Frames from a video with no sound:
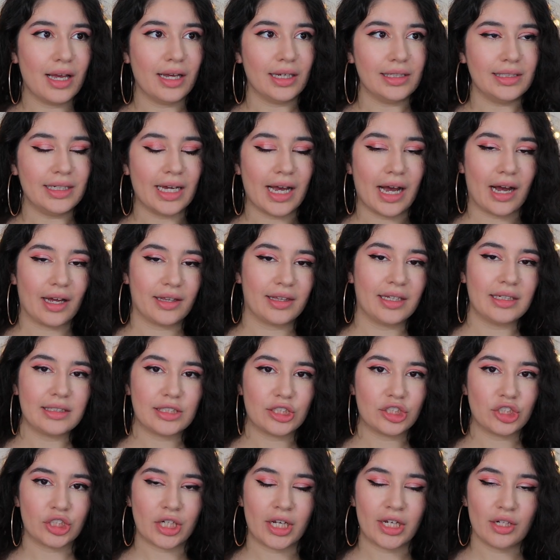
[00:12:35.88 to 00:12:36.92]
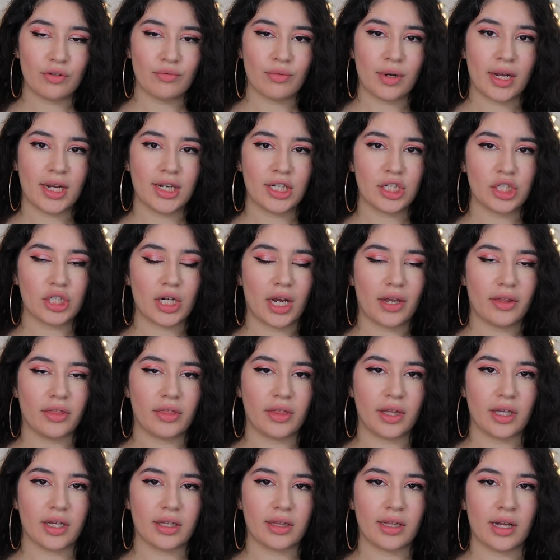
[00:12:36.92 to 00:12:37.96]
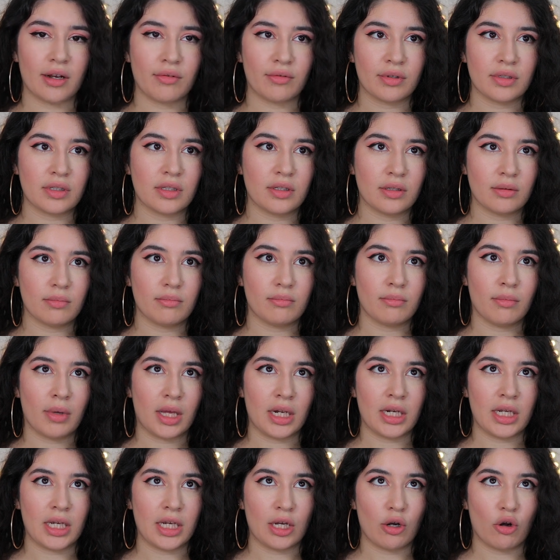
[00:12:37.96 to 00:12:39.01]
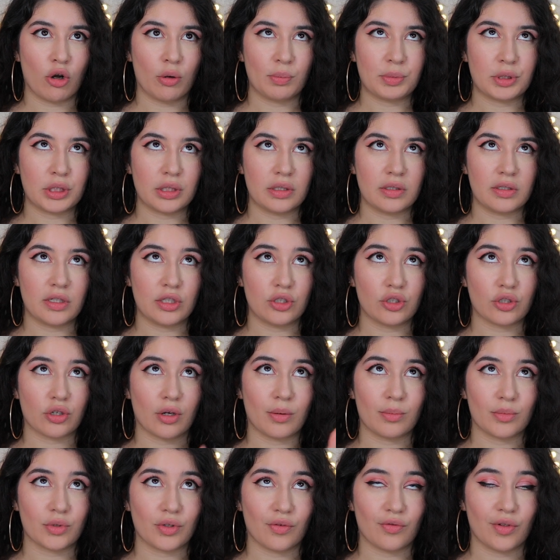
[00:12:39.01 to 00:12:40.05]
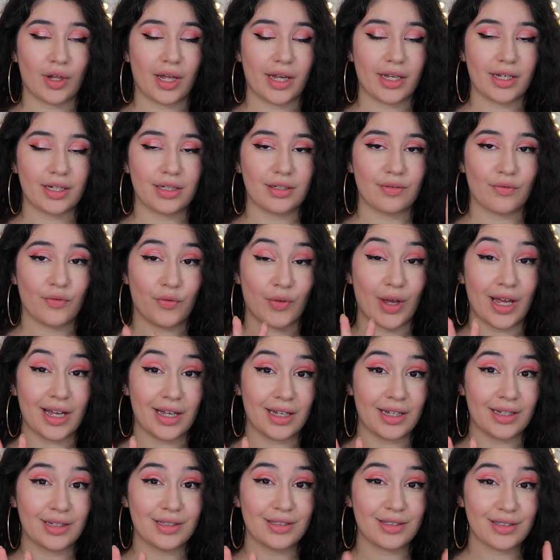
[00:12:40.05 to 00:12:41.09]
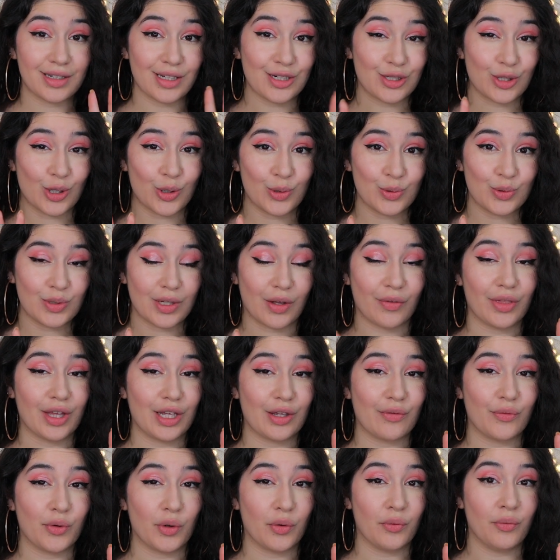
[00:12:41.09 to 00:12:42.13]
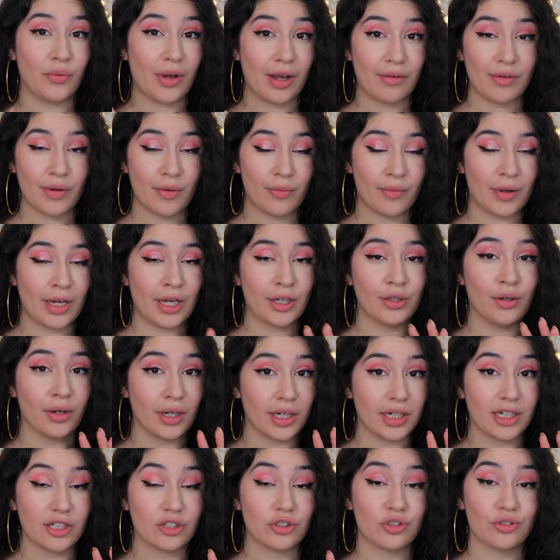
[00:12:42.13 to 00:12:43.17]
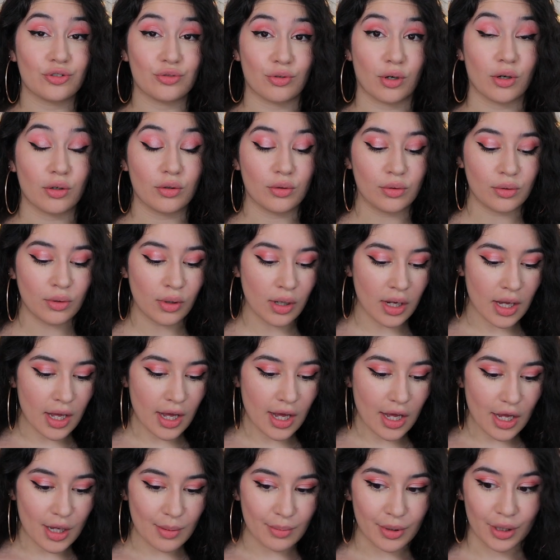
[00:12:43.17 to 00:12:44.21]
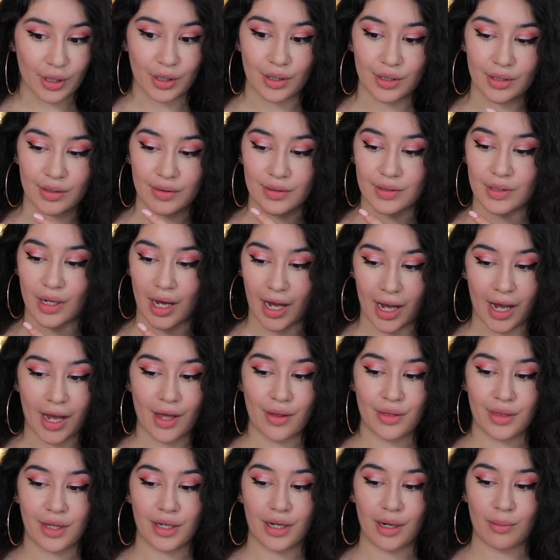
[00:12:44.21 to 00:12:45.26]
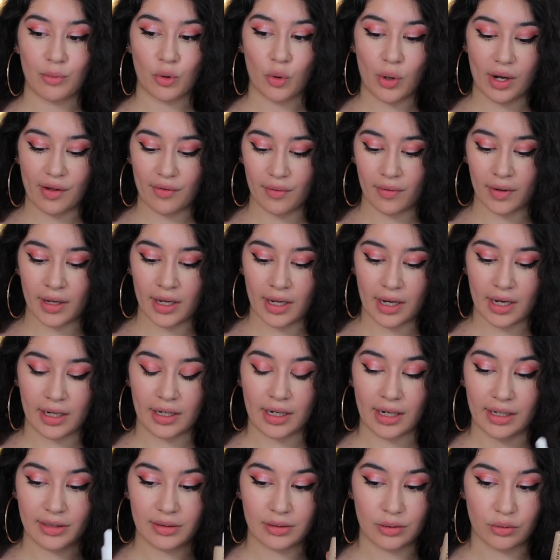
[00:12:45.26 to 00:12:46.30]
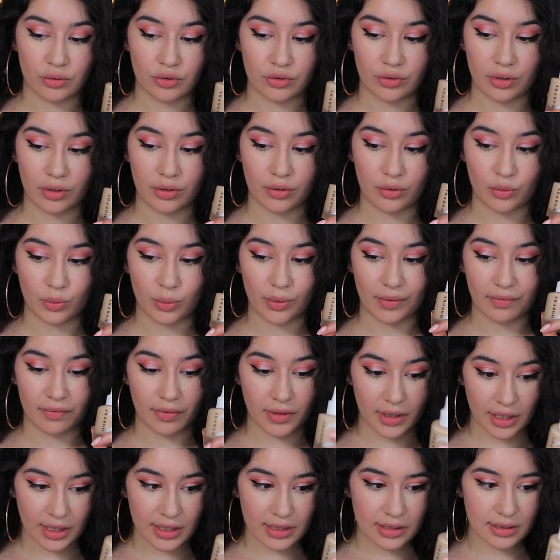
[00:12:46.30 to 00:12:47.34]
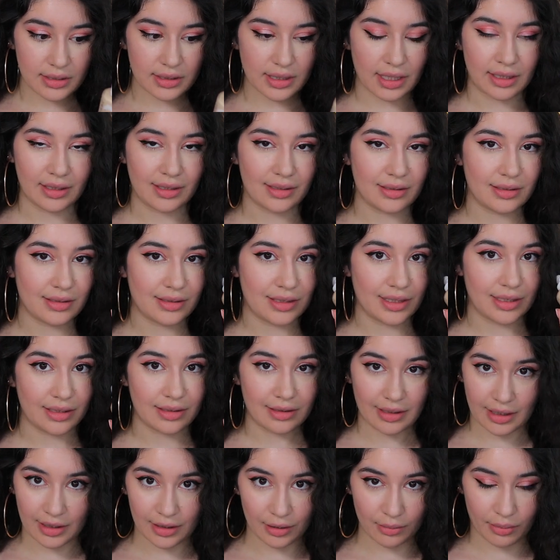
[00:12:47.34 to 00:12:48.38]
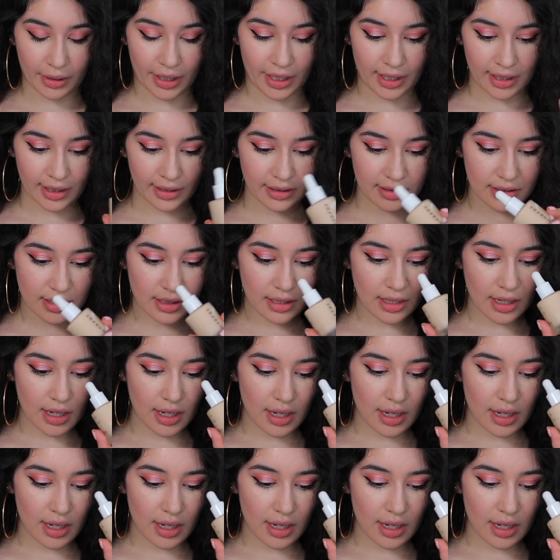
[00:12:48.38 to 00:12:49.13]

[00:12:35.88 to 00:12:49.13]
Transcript: yeah, I think the shade range, I think there isn't many options in terms of like fair skin tones. I think if you're very fair, you're gonna struggle because I think I'm quite fair and I still struggled with this. And this is the second playlist.